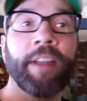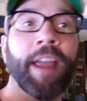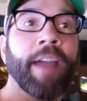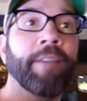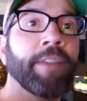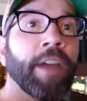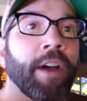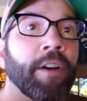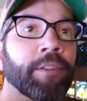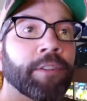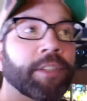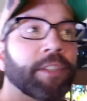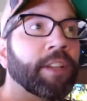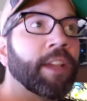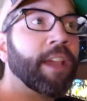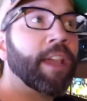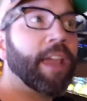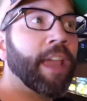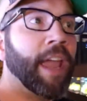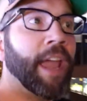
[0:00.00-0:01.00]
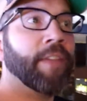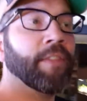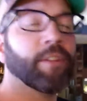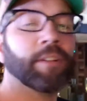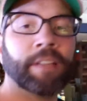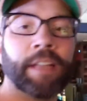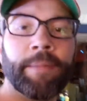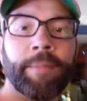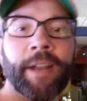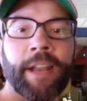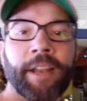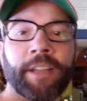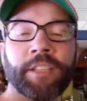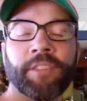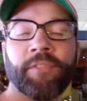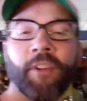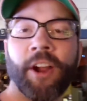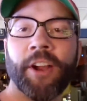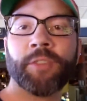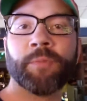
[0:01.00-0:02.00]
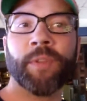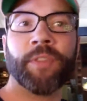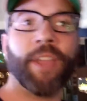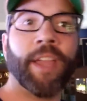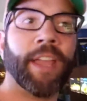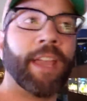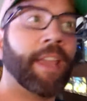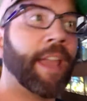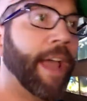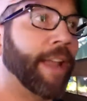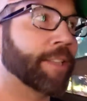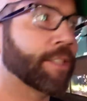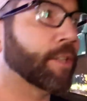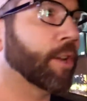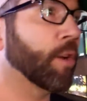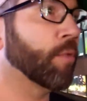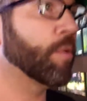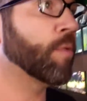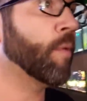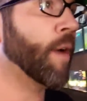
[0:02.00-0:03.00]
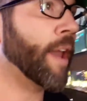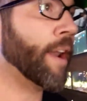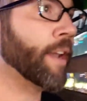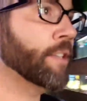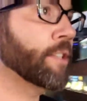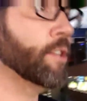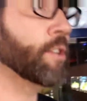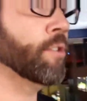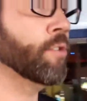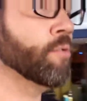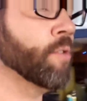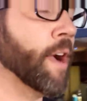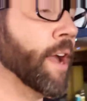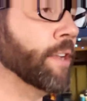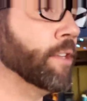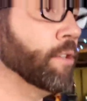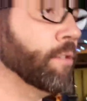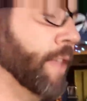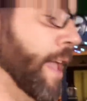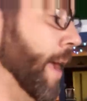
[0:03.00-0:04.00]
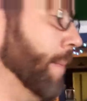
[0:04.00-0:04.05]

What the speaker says: even have those, and they're limited as far as what they can get. So we wanted to do